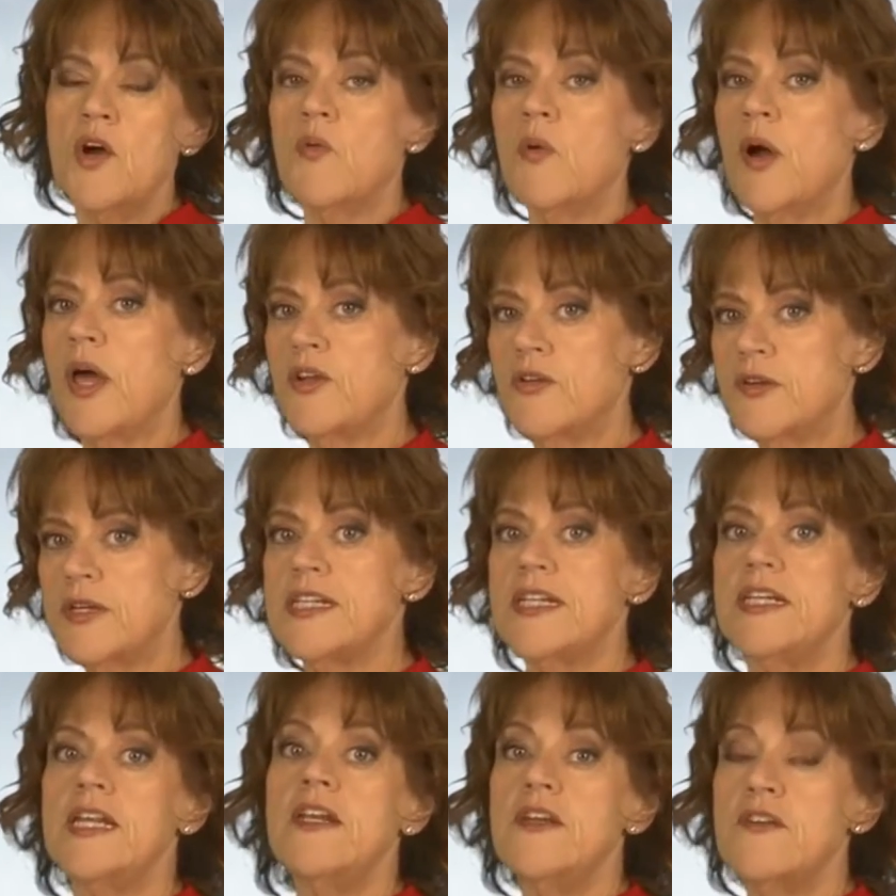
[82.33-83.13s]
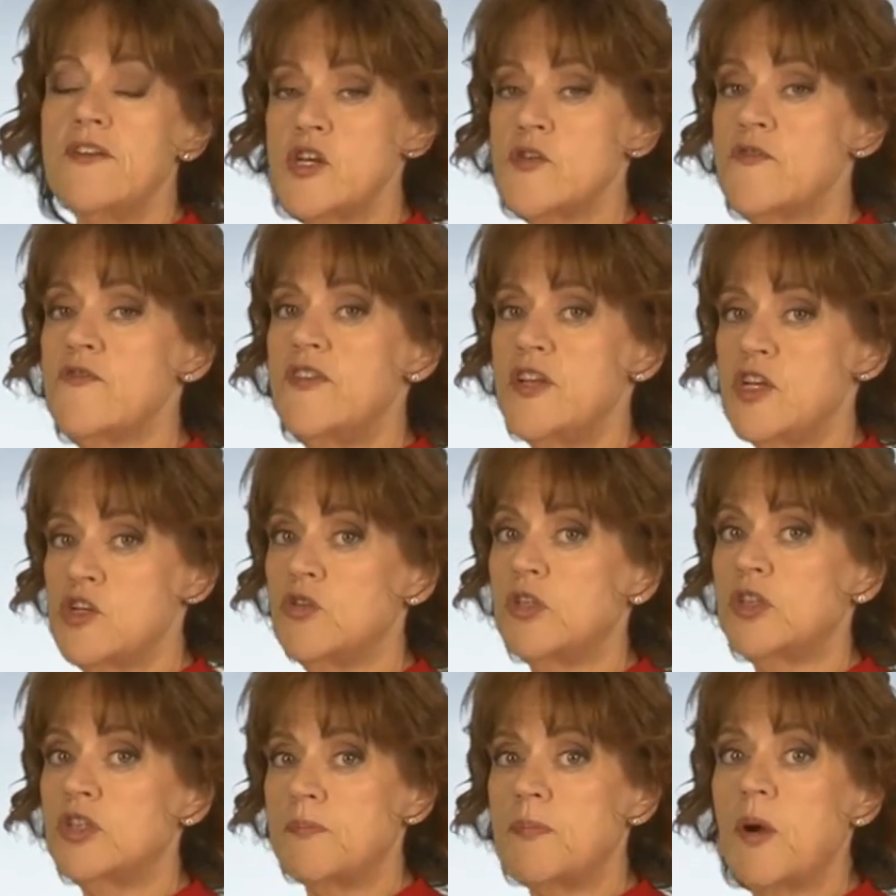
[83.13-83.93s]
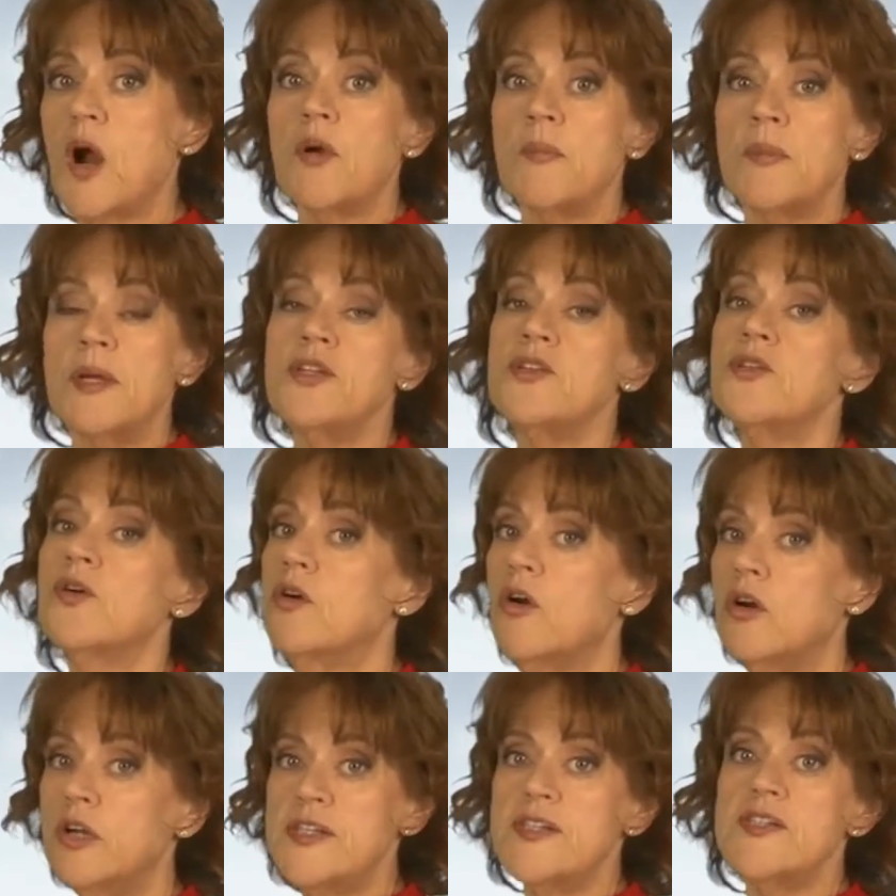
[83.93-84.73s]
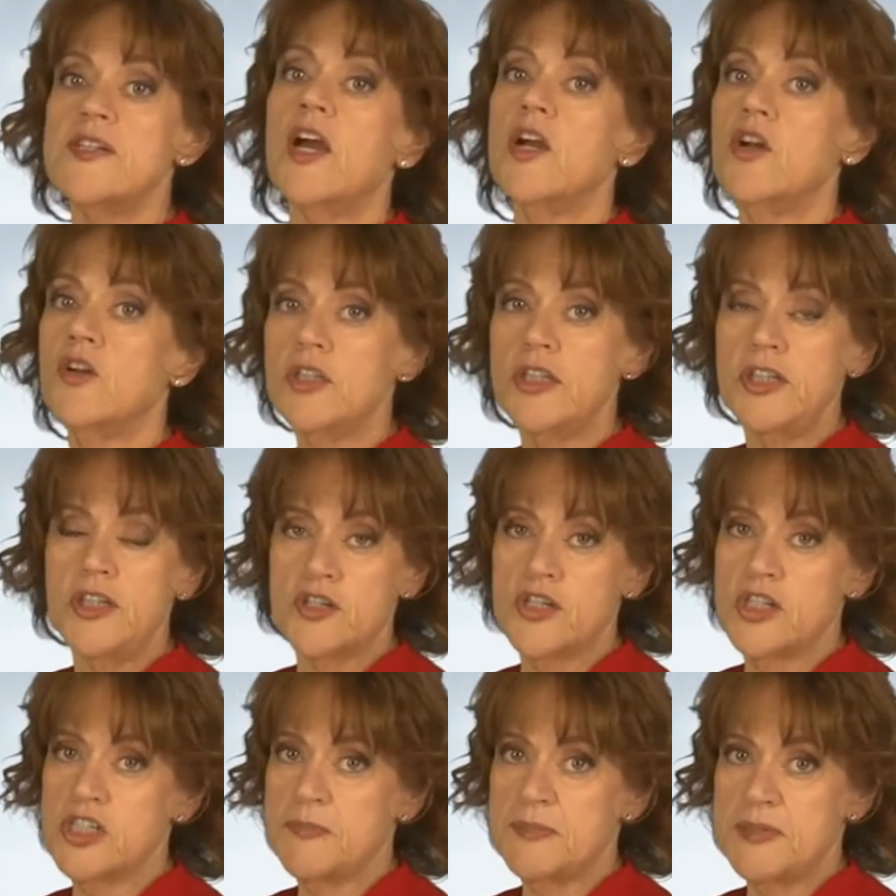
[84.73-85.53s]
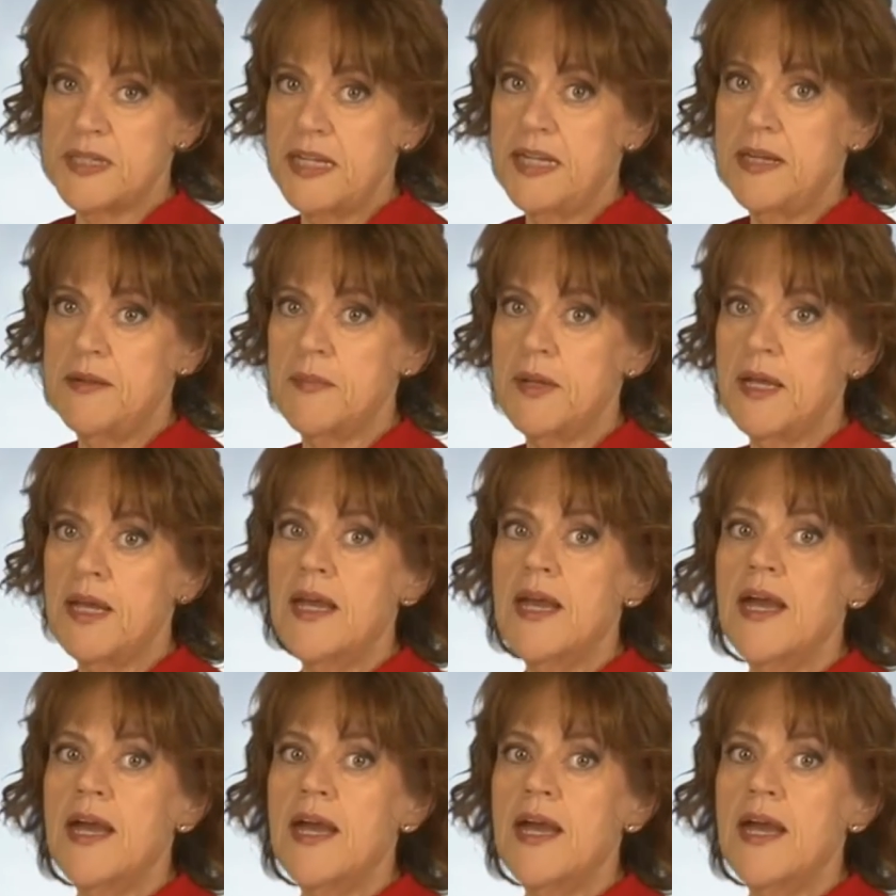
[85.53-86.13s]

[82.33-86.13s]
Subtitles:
whether it's an individual department or an entire leadership team.